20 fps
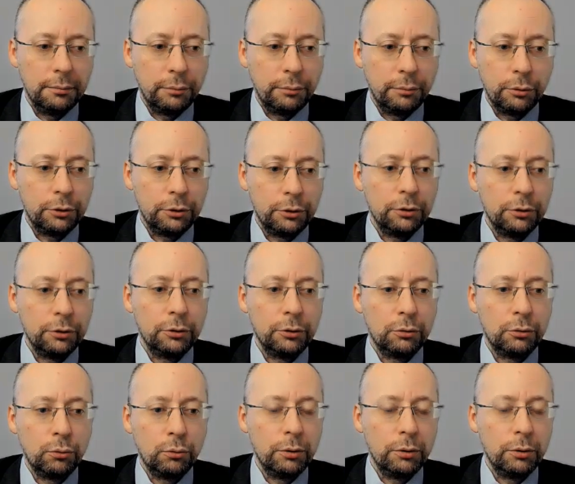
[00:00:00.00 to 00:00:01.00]

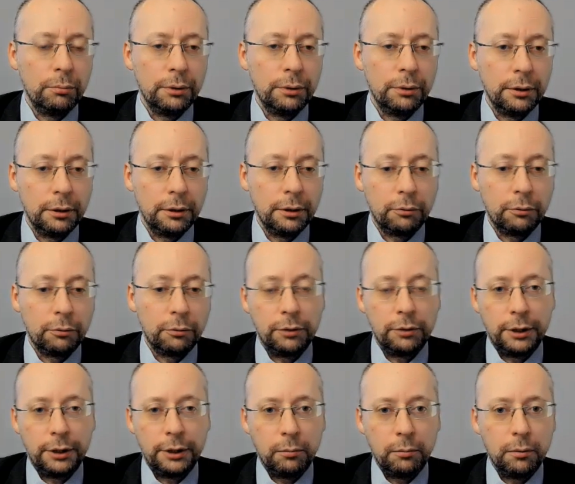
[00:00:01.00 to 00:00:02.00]
persons who will be
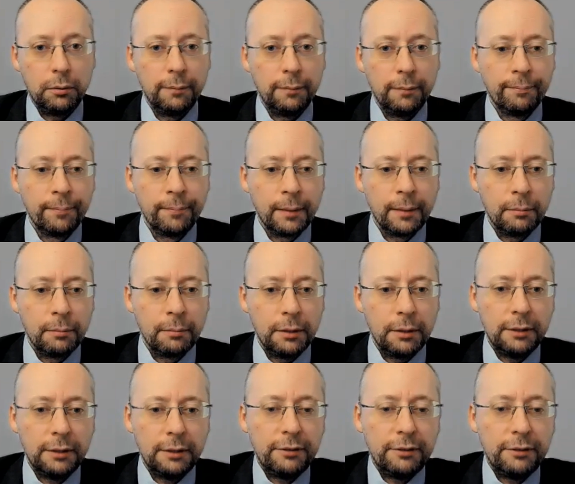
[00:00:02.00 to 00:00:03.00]
across the table.
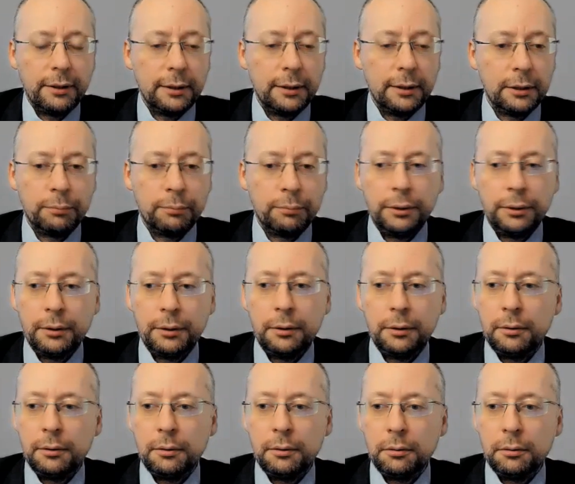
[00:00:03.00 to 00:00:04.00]
But I think it's
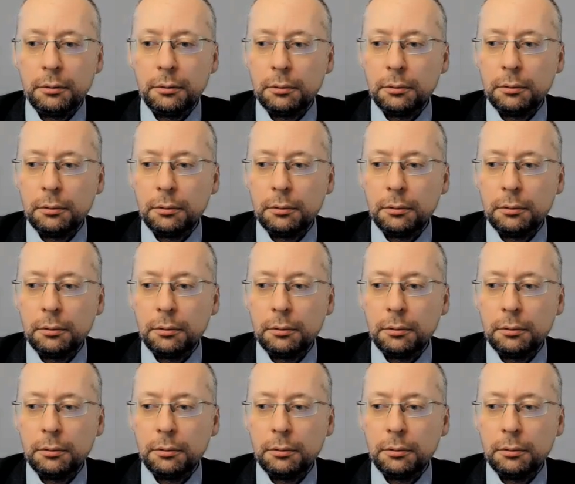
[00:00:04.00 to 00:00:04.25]
pretty